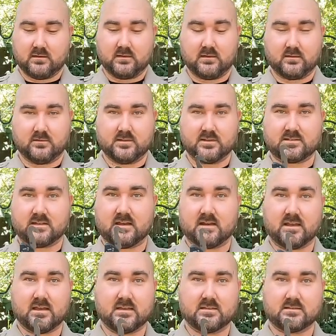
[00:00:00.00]
And then on this side
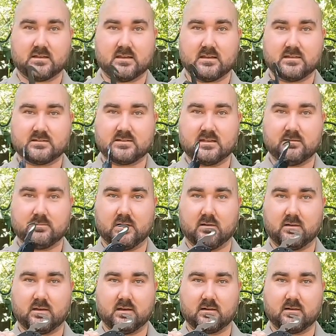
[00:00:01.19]
it has a
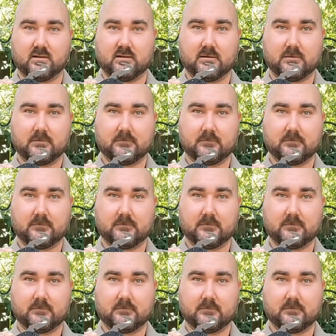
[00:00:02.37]
seatbelt cutter.